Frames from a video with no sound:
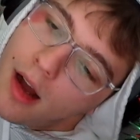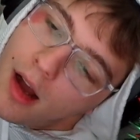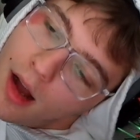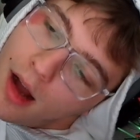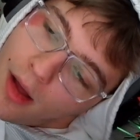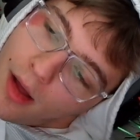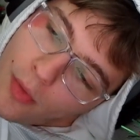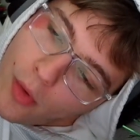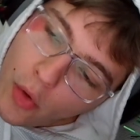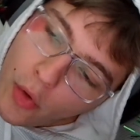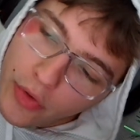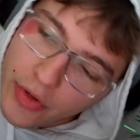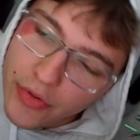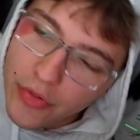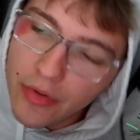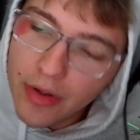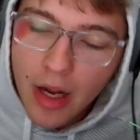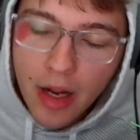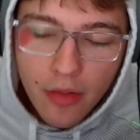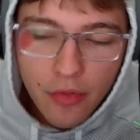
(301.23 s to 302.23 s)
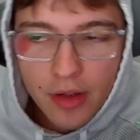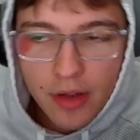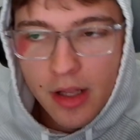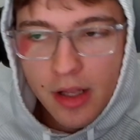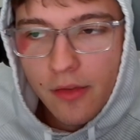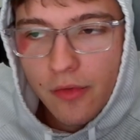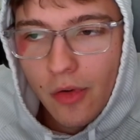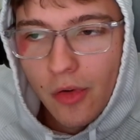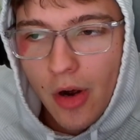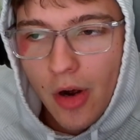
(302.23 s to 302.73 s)
The only thing I can think of
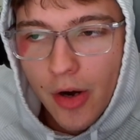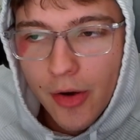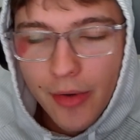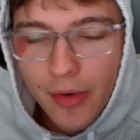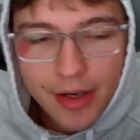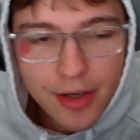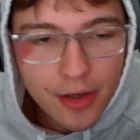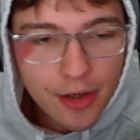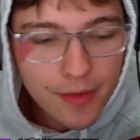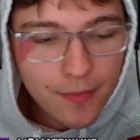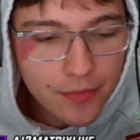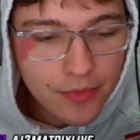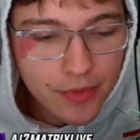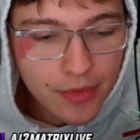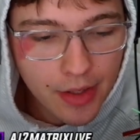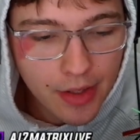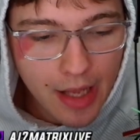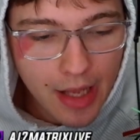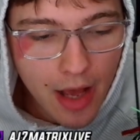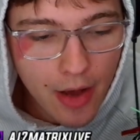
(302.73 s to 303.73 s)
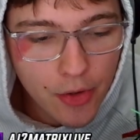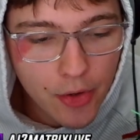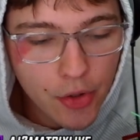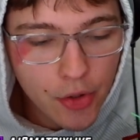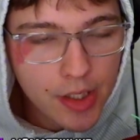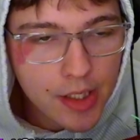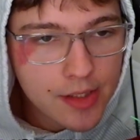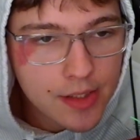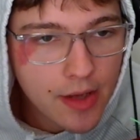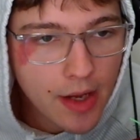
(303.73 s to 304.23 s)
for Hog Rider, the counter,
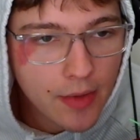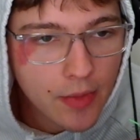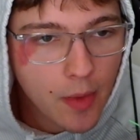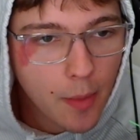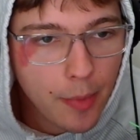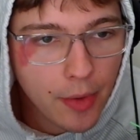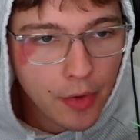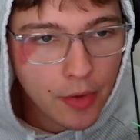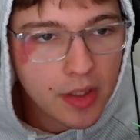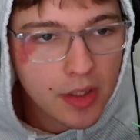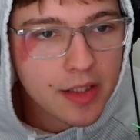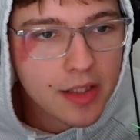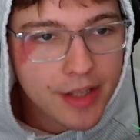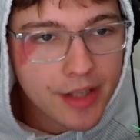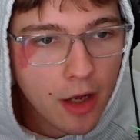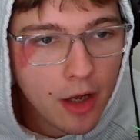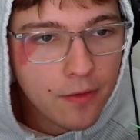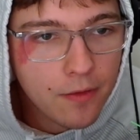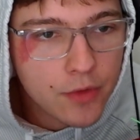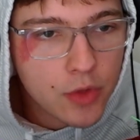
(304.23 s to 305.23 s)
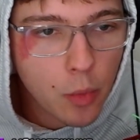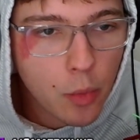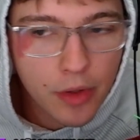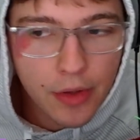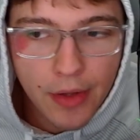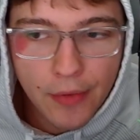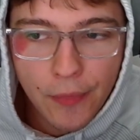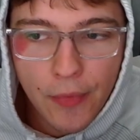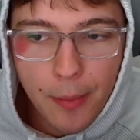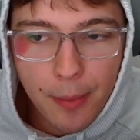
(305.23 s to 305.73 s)
is like the building itself, to where
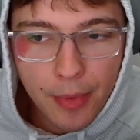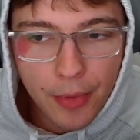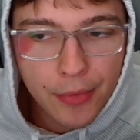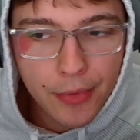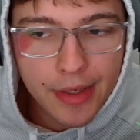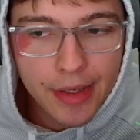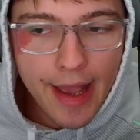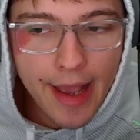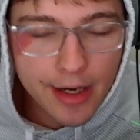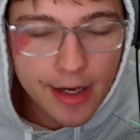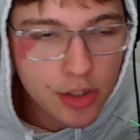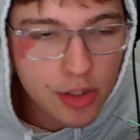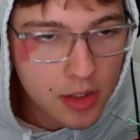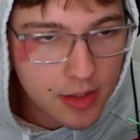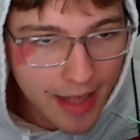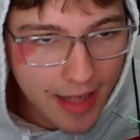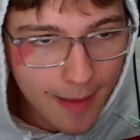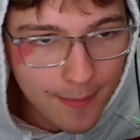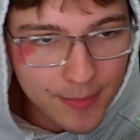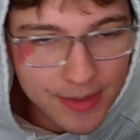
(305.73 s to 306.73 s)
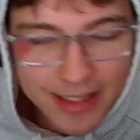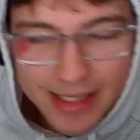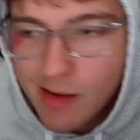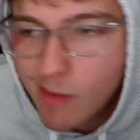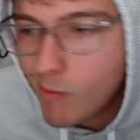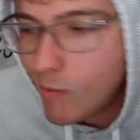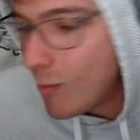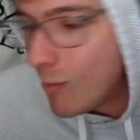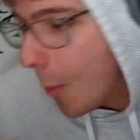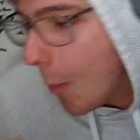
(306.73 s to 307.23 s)
like the building actually stops it.
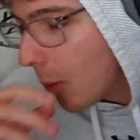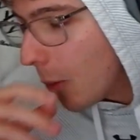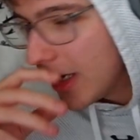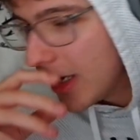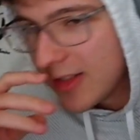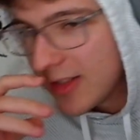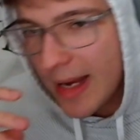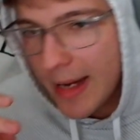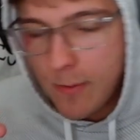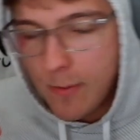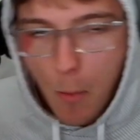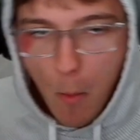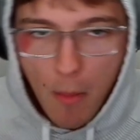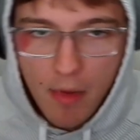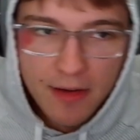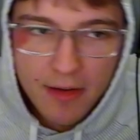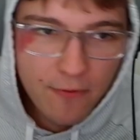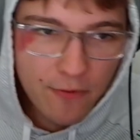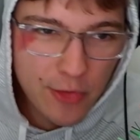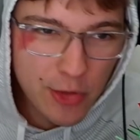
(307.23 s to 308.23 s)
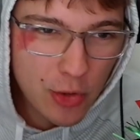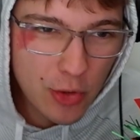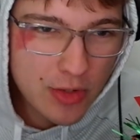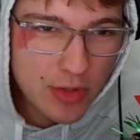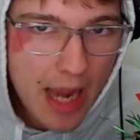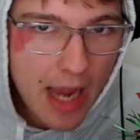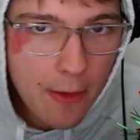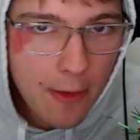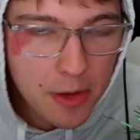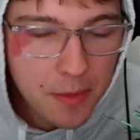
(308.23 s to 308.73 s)
Which like Inferno
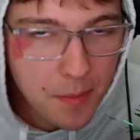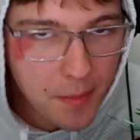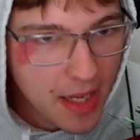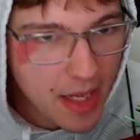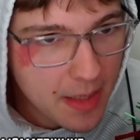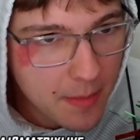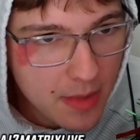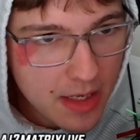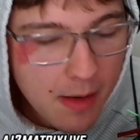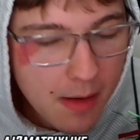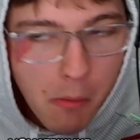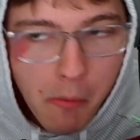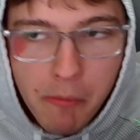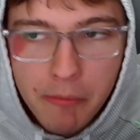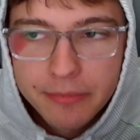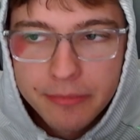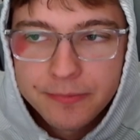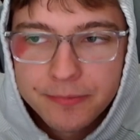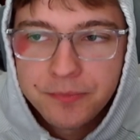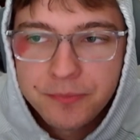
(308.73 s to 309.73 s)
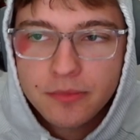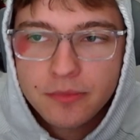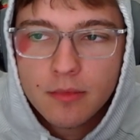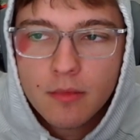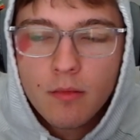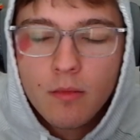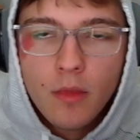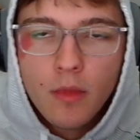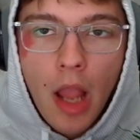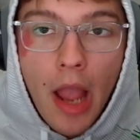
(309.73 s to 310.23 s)
Tower maybe.
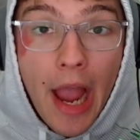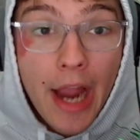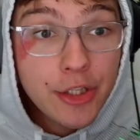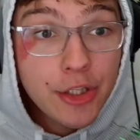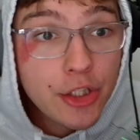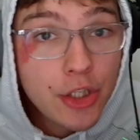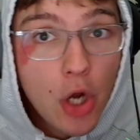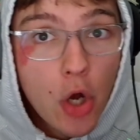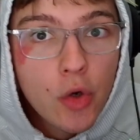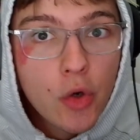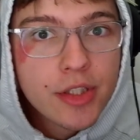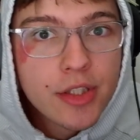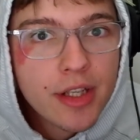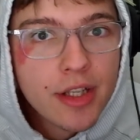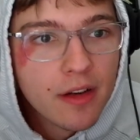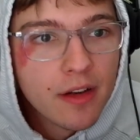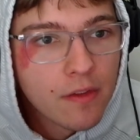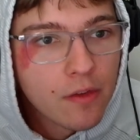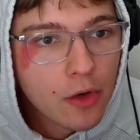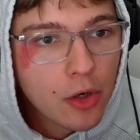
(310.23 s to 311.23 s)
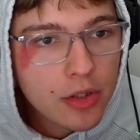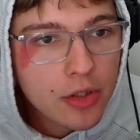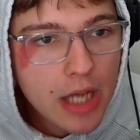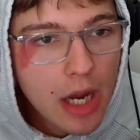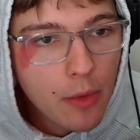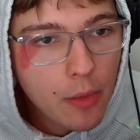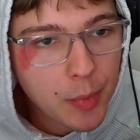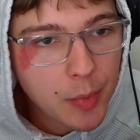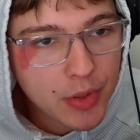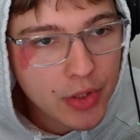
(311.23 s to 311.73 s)
Actually no, because the Inferno Tower
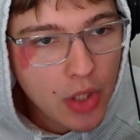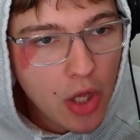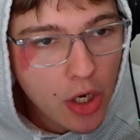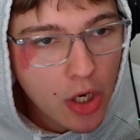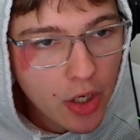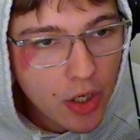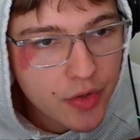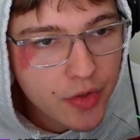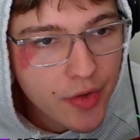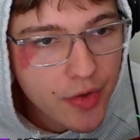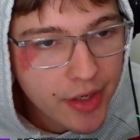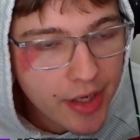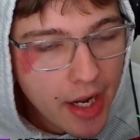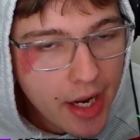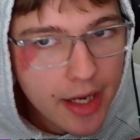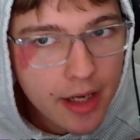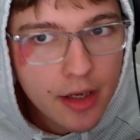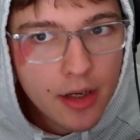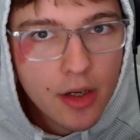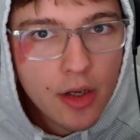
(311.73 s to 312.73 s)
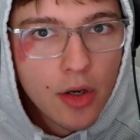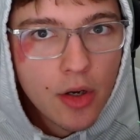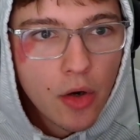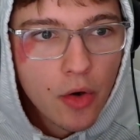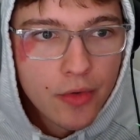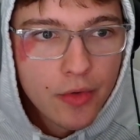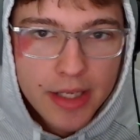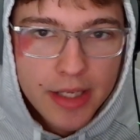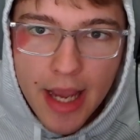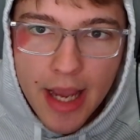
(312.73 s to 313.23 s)
would lock onto the knight, or the
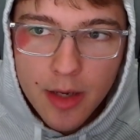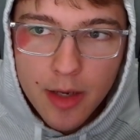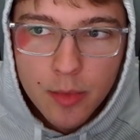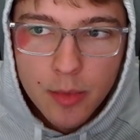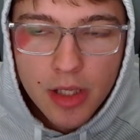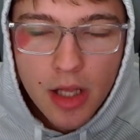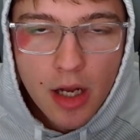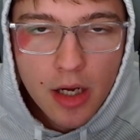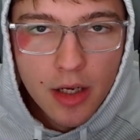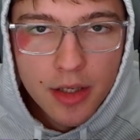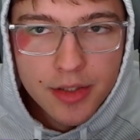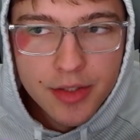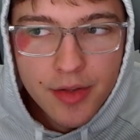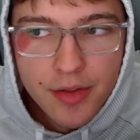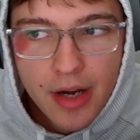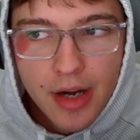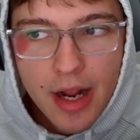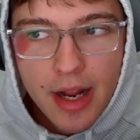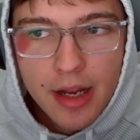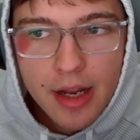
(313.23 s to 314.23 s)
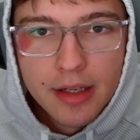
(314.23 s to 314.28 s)
cannon would lock onto the knight.